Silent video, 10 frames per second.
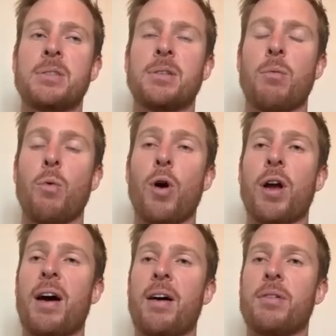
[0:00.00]

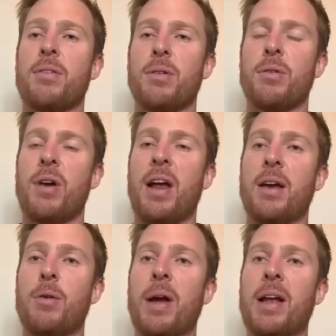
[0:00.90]
work out really
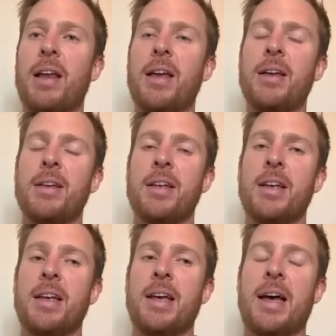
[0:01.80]
quickly.
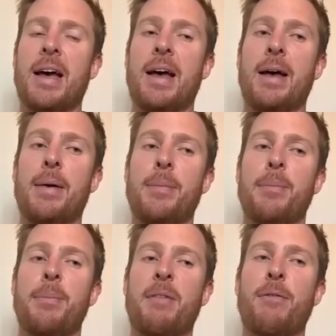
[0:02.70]

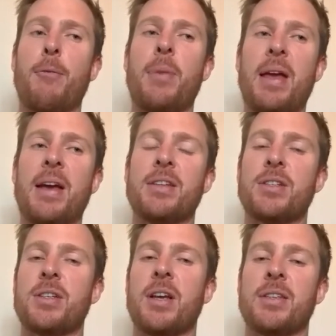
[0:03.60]
But for me,
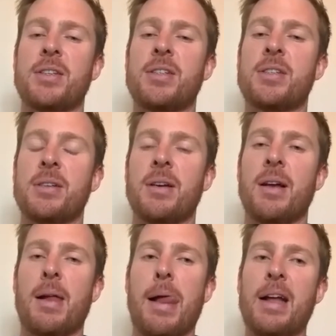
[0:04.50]

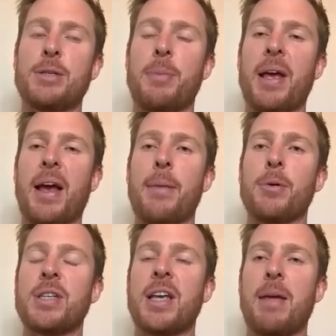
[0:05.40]
it's being able
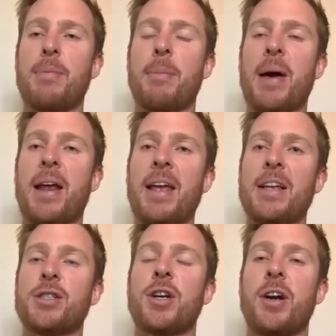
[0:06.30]
to keep the batter in
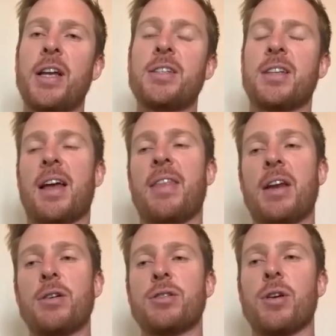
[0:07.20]
his crease and then
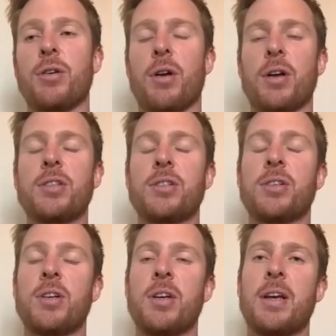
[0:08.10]
also not
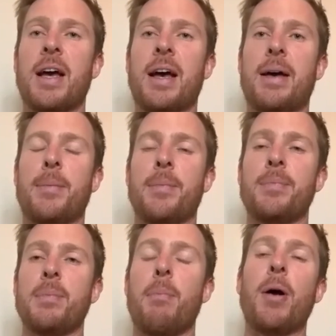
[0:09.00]

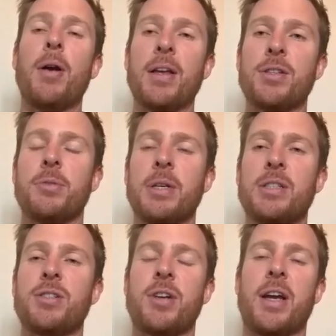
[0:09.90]
bowling to
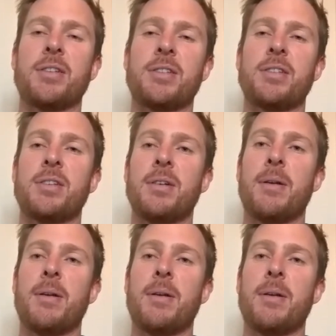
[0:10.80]
his strengths.